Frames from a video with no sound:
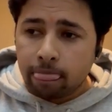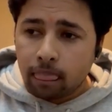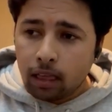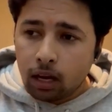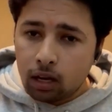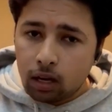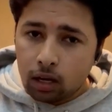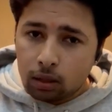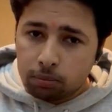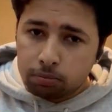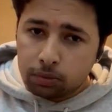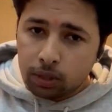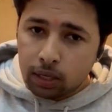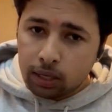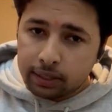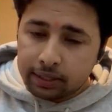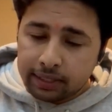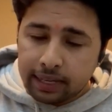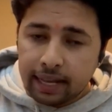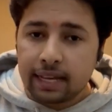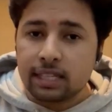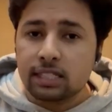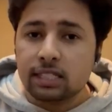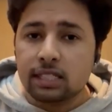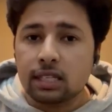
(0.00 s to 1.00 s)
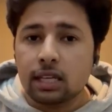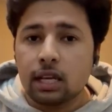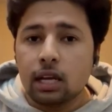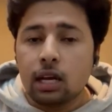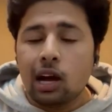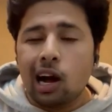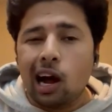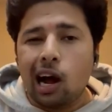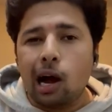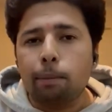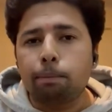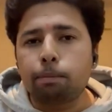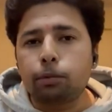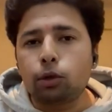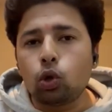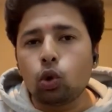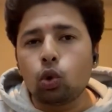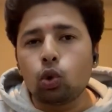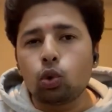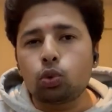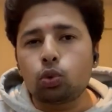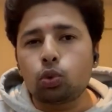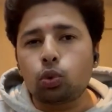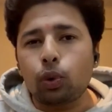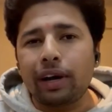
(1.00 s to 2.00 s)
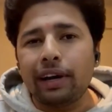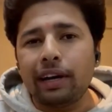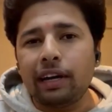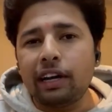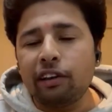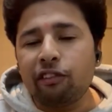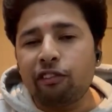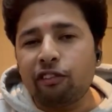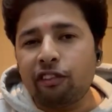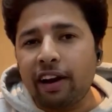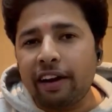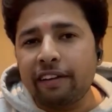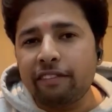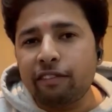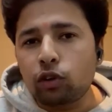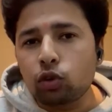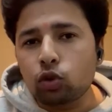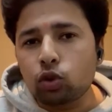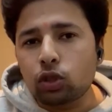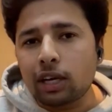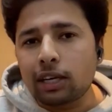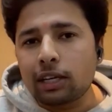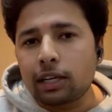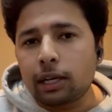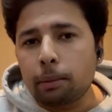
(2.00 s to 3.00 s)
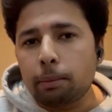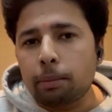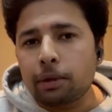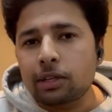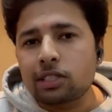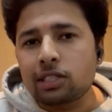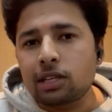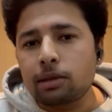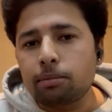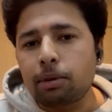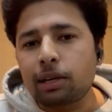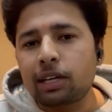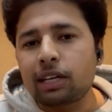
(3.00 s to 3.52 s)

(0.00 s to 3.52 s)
the tax up to 25 to 30%,